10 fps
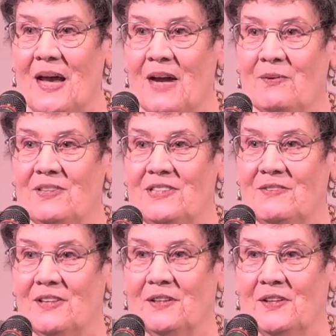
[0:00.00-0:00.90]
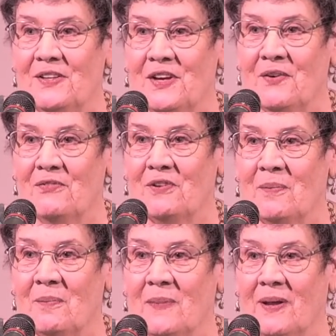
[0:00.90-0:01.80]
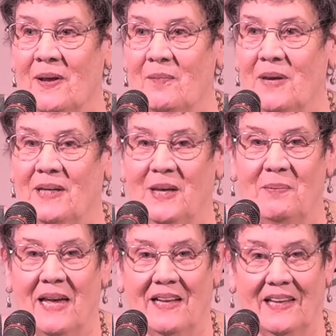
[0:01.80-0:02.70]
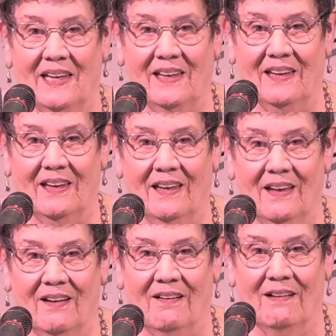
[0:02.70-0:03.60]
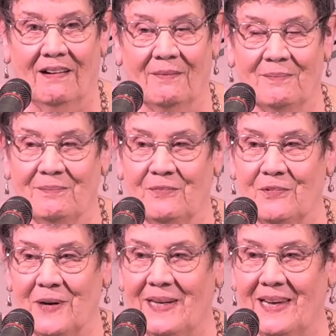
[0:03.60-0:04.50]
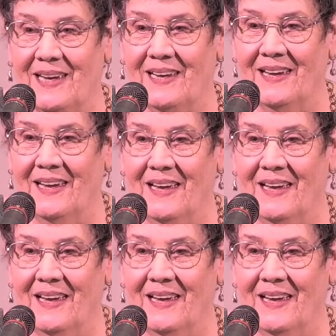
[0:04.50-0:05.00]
I received a little note from Peggy Bailey on Friday,